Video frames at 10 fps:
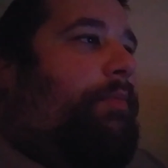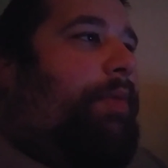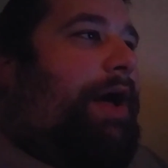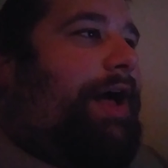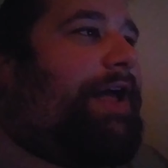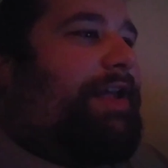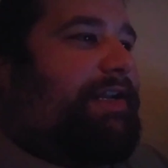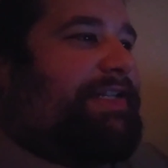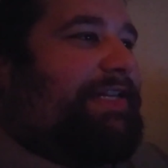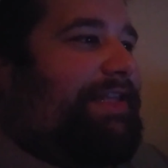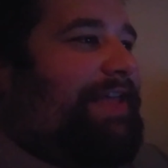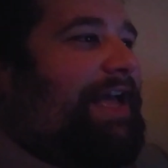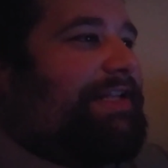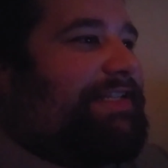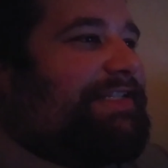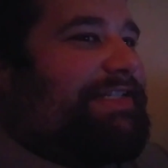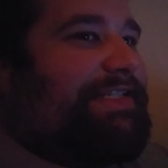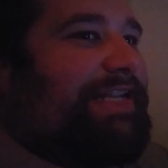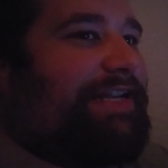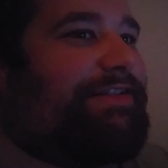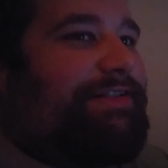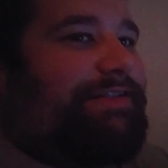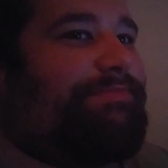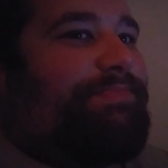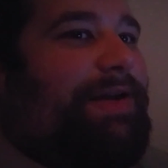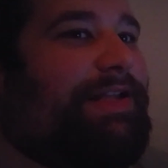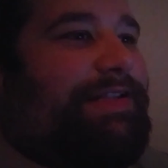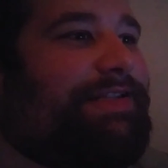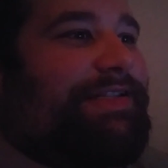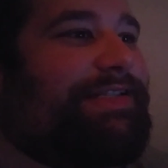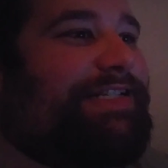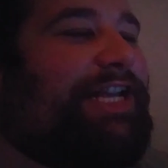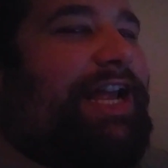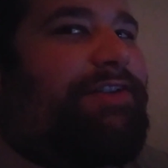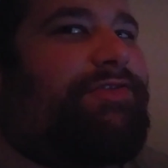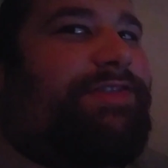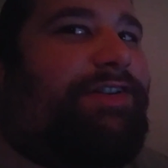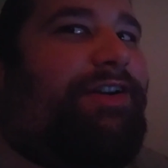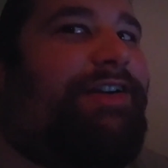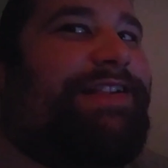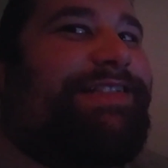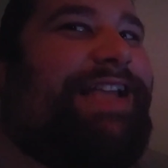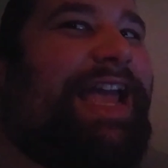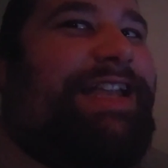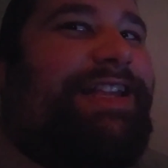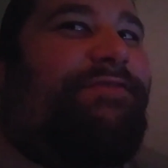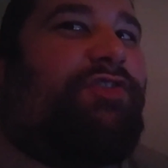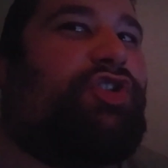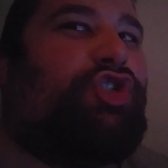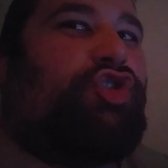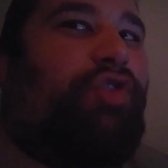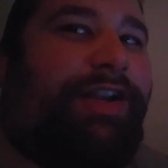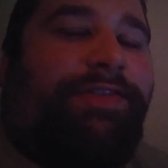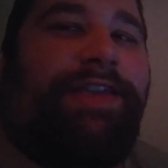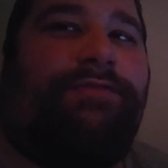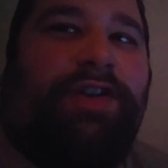But channels that are intended for strictly for